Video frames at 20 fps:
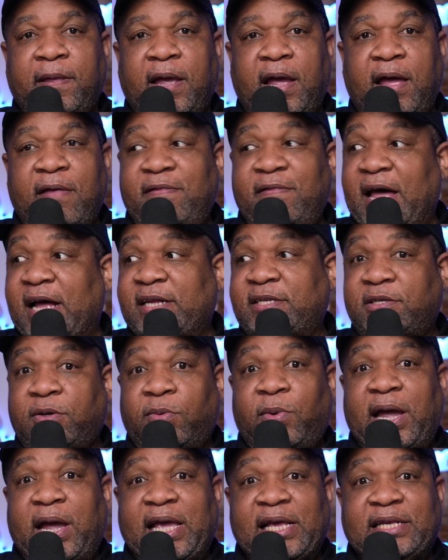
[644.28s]
And that's the
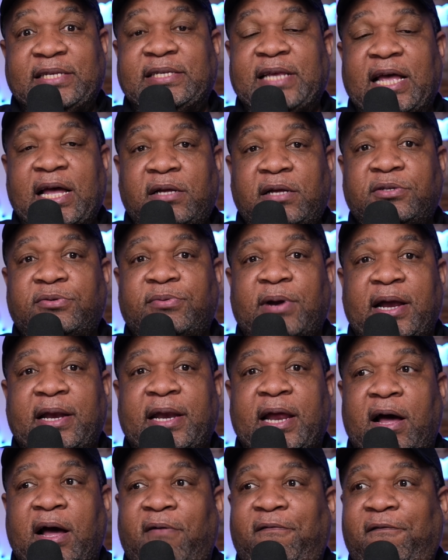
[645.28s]
way he sounds right
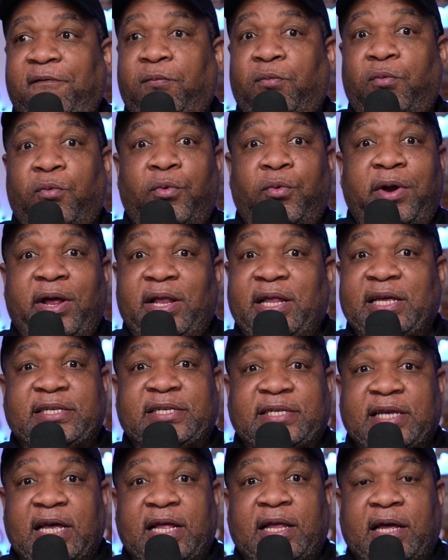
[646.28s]
now really
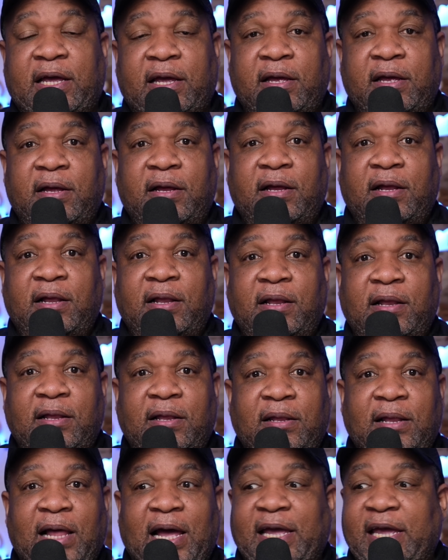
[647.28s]
silly.
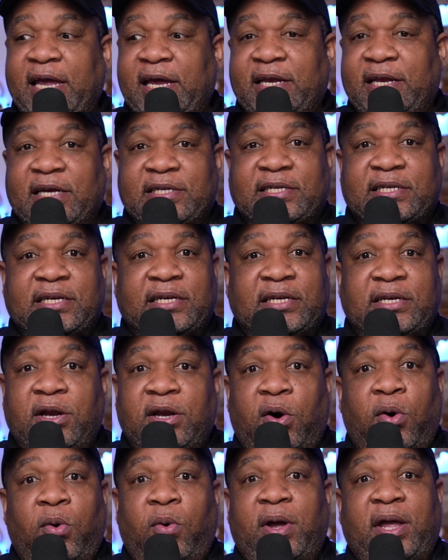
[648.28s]
Like he doesn't
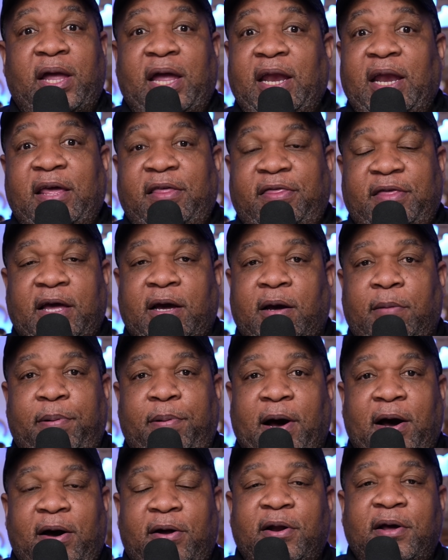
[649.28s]
know anything
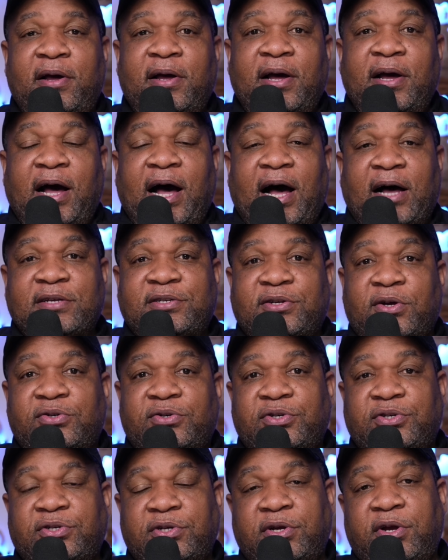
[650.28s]
about how
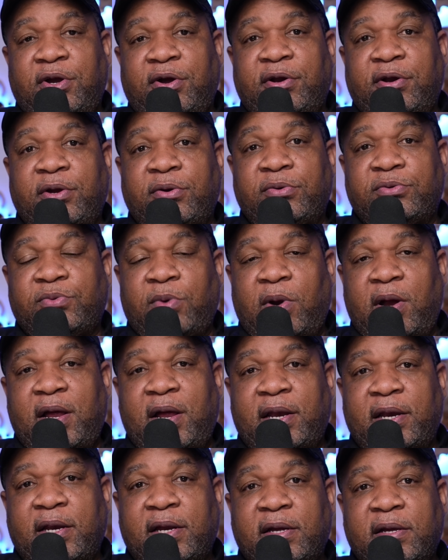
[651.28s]
Social Security is
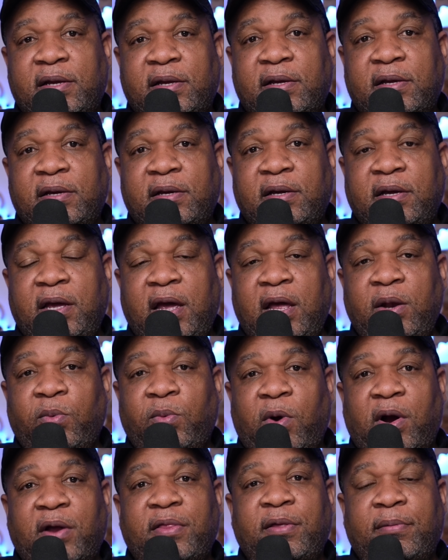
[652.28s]
run and
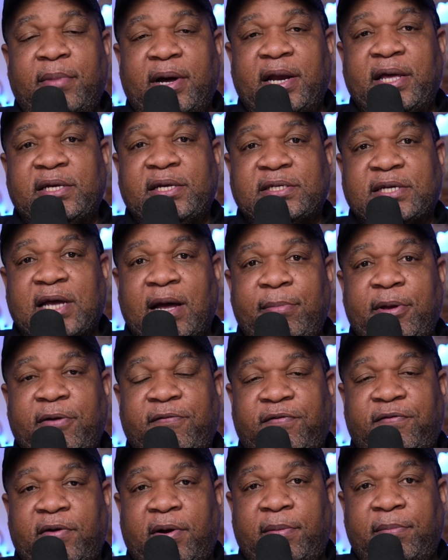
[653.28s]
where the money is coming
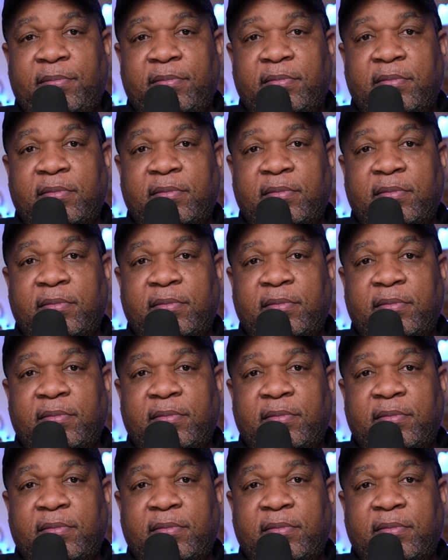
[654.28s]
from.